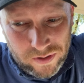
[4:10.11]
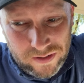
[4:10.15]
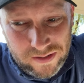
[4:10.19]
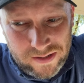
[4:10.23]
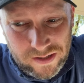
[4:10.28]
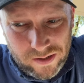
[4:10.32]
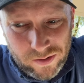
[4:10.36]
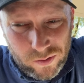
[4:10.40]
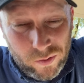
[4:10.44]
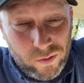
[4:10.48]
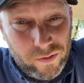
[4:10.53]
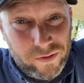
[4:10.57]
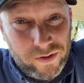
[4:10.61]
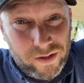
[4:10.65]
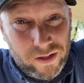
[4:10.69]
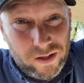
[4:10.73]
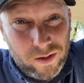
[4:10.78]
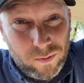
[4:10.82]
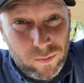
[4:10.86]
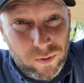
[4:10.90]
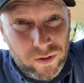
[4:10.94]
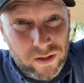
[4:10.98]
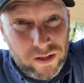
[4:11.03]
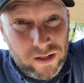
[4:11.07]
and sell the whole thing
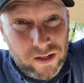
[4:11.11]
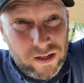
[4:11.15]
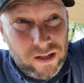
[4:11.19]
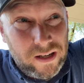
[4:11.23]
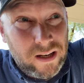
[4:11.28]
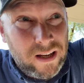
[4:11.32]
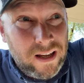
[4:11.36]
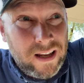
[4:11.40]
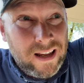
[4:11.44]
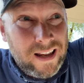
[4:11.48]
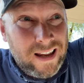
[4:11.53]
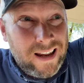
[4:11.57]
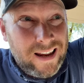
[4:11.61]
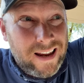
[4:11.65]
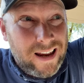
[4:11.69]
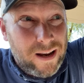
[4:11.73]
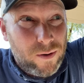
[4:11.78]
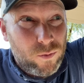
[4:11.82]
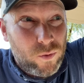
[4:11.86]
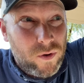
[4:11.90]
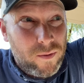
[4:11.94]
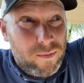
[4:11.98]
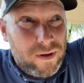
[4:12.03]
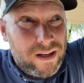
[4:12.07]
completed
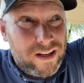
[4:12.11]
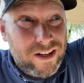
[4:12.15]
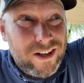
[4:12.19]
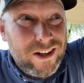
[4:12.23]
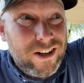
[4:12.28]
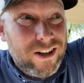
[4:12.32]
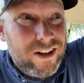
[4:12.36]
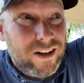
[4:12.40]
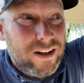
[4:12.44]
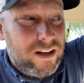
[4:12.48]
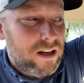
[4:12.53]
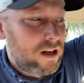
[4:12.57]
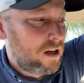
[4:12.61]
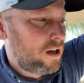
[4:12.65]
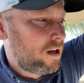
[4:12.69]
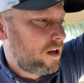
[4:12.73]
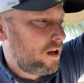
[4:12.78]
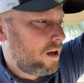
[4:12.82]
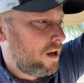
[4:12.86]
and we'd be good.